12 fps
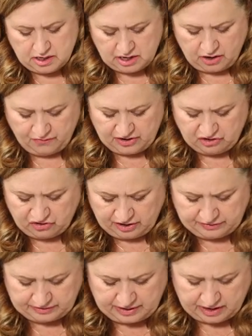Now, if it
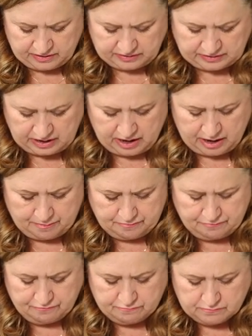just says,
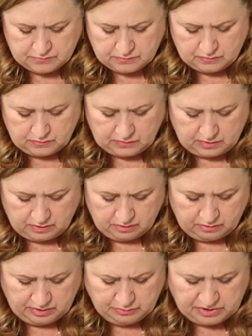
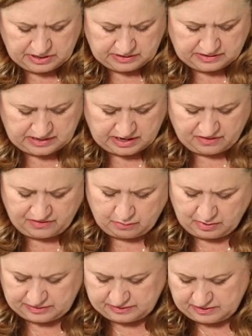what would it say if it
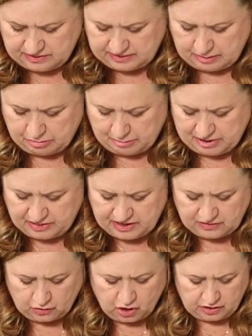wasn't a supplement?
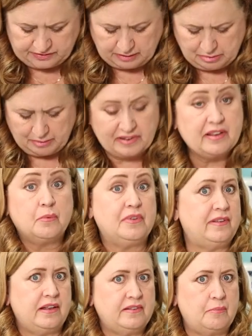These are all supplements. It would
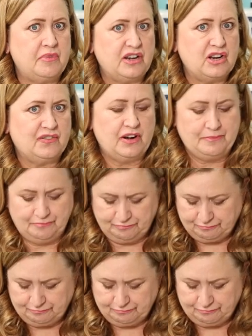say something different.